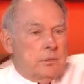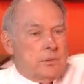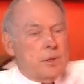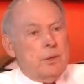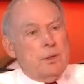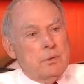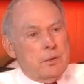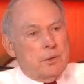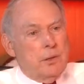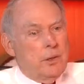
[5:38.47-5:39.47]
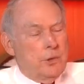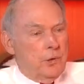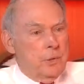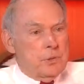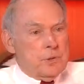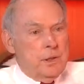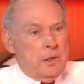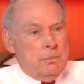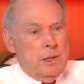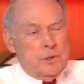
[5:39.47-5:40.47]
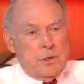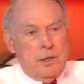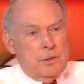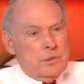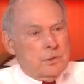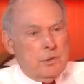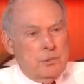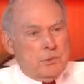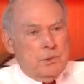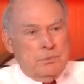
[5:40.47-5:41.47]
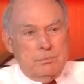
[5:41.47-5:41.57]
charity 30%, I imagine ours is close to